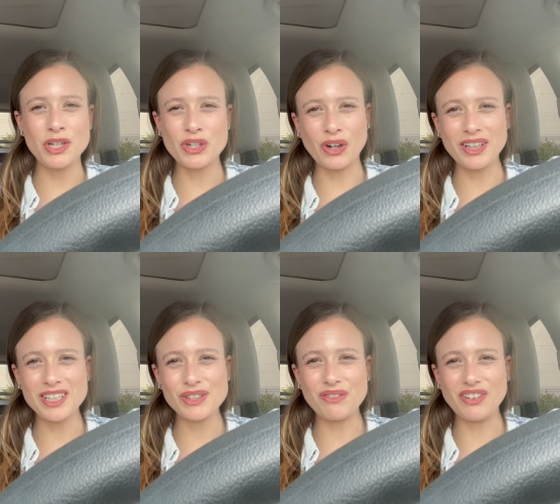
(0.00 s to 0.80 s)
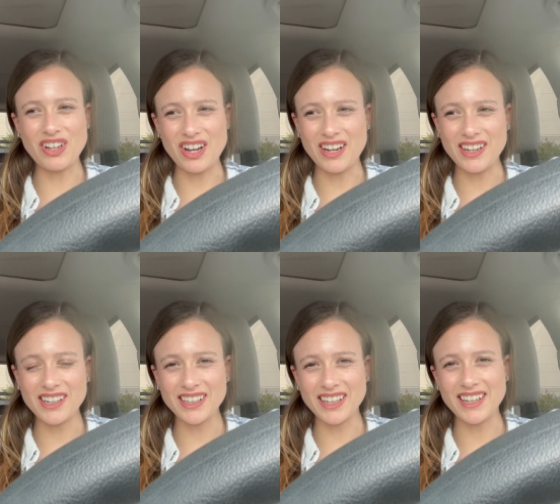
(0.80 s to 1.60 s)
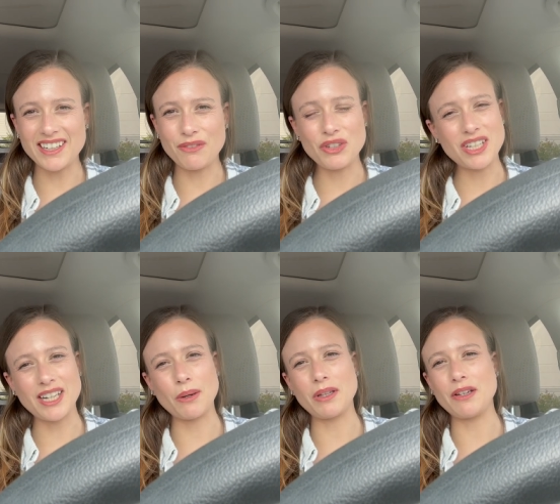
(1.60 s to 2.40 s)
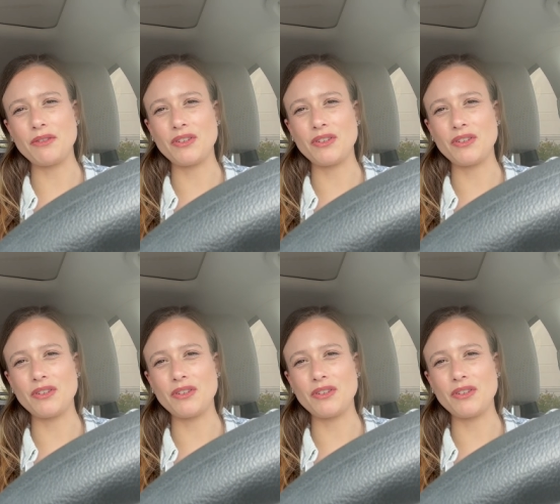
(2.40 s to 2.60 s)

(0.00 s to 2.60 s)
enjoyed this vlog and if you did i would love